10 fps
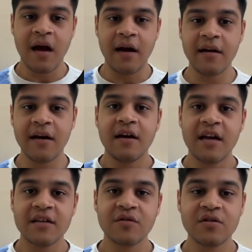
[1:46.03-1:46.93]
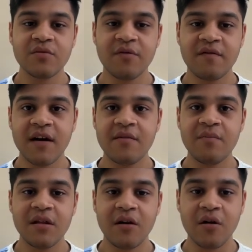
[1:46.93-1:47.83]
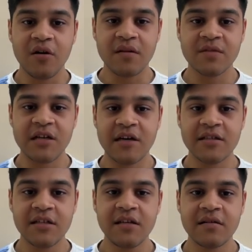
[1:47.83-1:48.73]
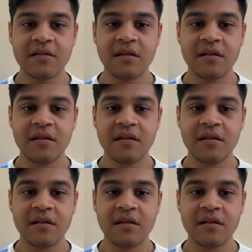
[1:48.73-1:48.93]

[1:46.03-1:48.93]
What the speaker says: And it has also provided me the long term strategy,